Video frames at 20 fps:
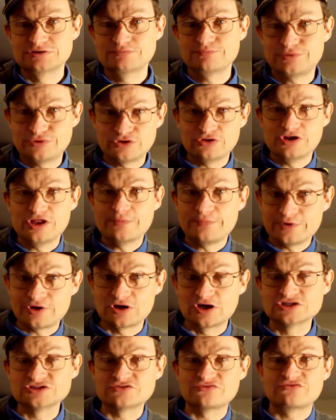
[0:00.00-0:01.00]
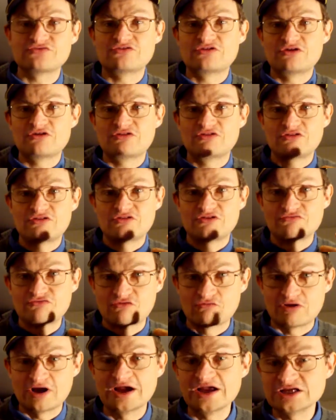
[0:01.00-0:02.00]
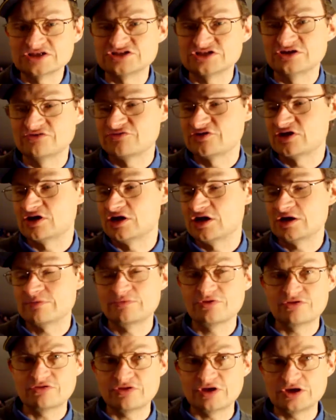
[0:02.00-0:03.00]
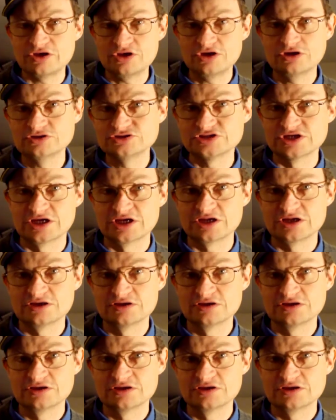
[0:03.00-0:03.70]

purely because of the the variety of the argument that they're using.